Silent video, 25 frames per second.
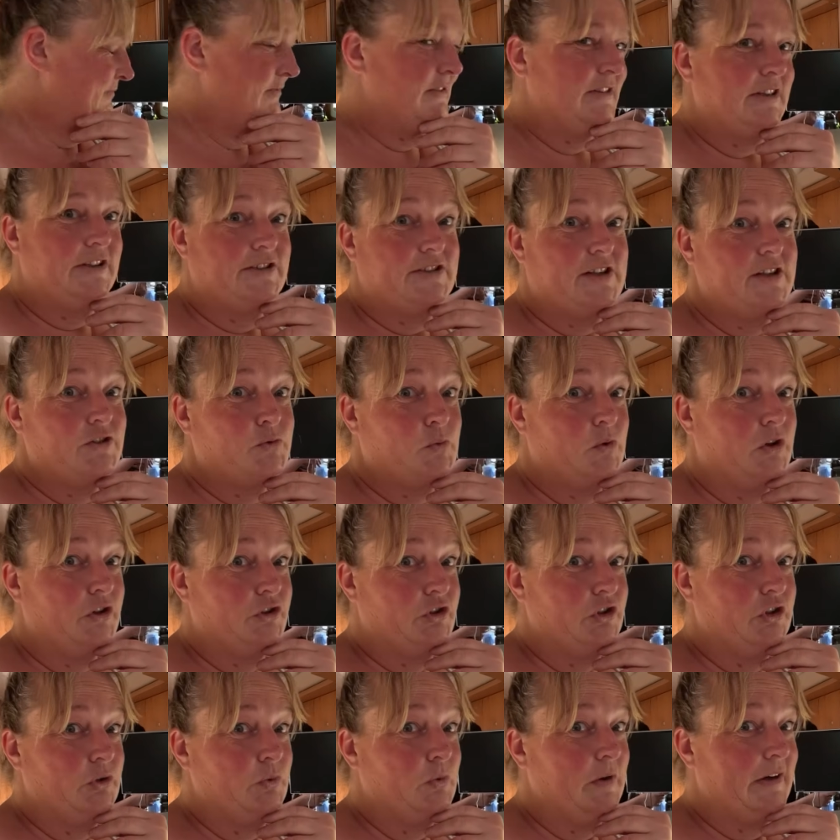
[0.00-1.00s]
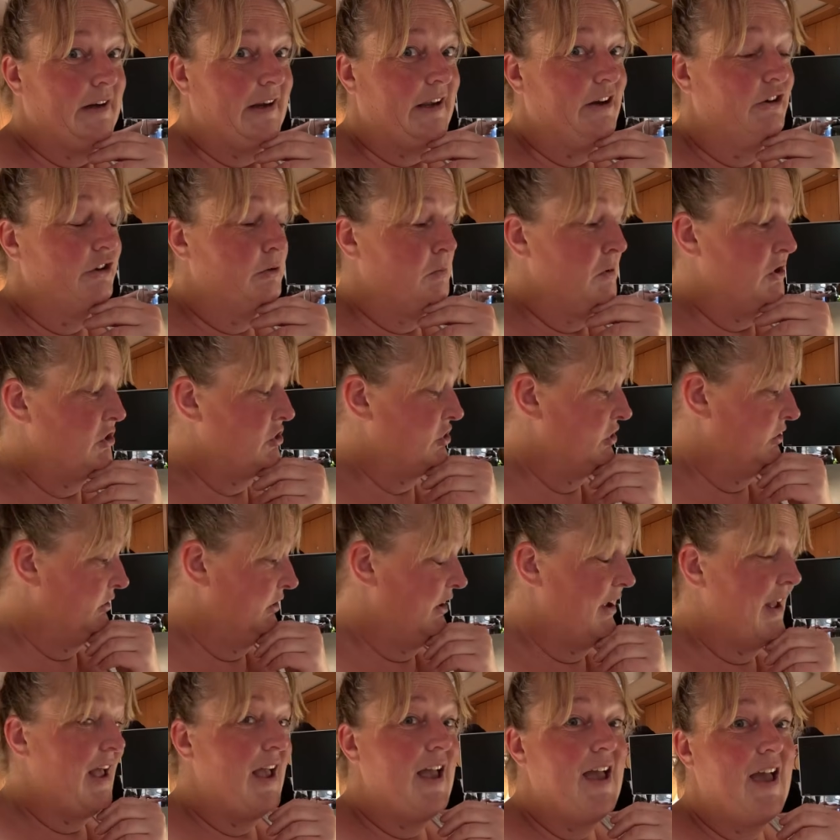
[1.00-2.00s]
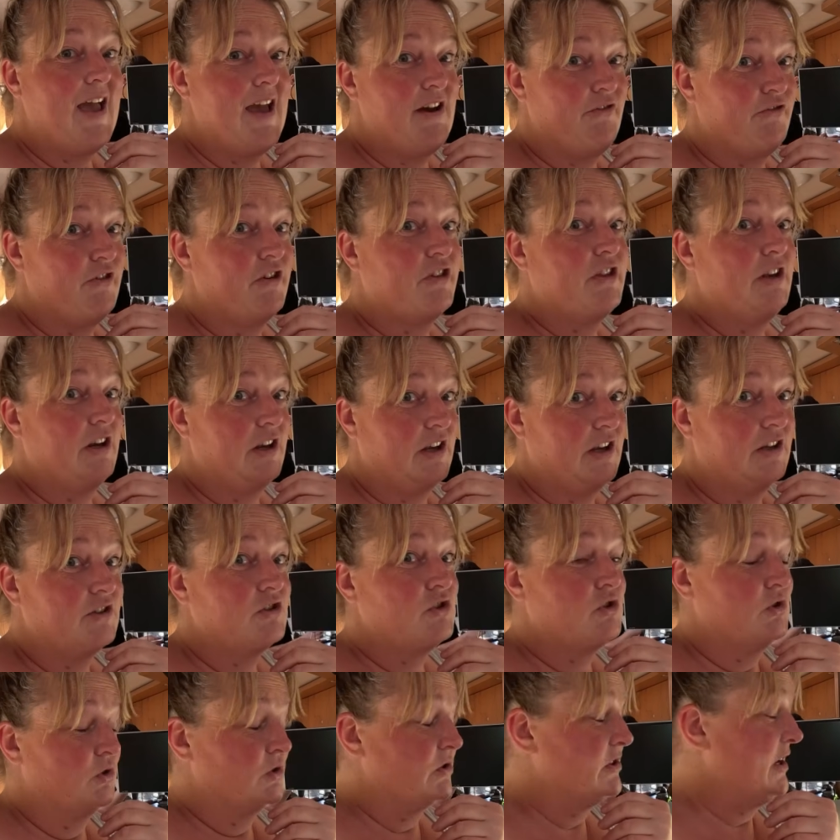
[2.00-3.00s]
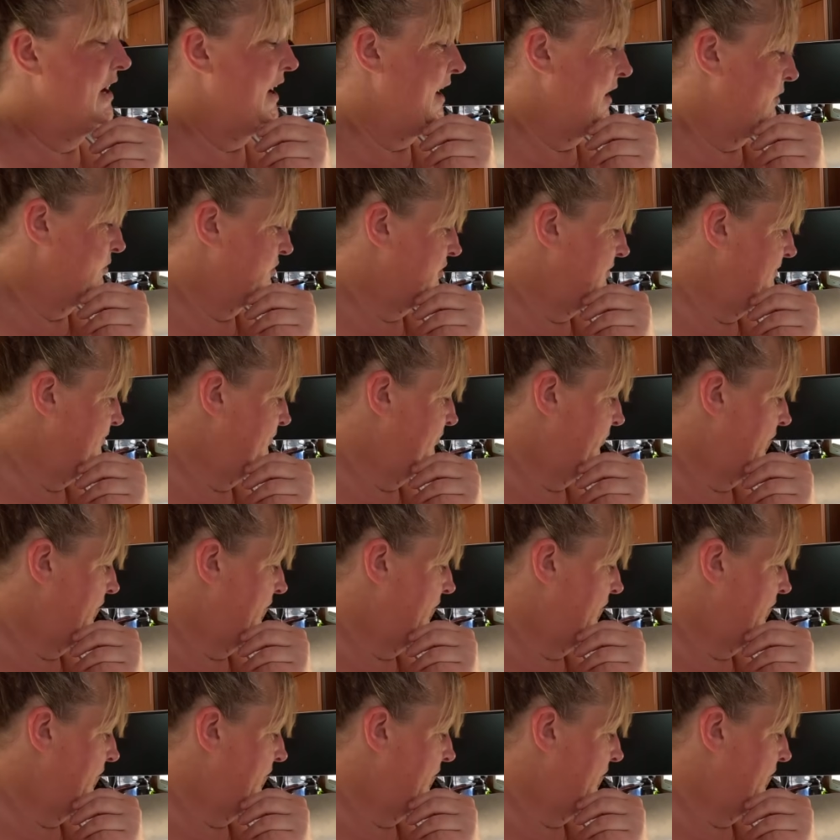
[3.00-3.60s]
Because that's what I do when I get on a mission. Everything gets chucked out.